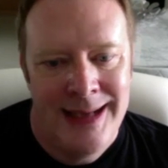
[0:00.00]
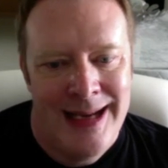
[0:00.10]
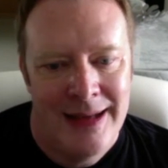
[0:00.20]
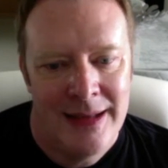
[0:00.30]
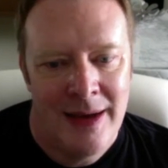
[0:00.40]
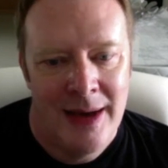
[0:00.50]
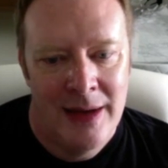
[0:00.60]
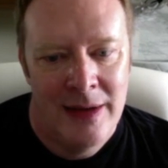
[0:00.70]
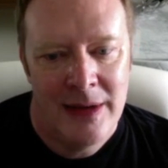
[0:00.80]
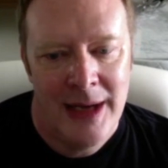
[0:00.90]
Data
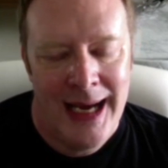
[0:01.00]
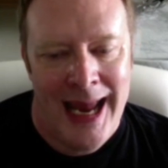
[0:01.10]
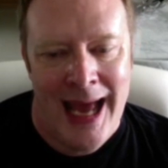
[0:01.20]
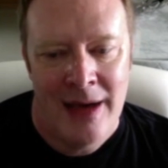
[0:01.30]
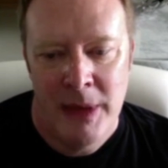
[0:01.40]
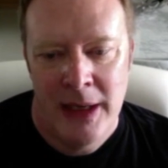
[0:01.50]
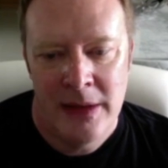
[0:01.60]
Science Academy.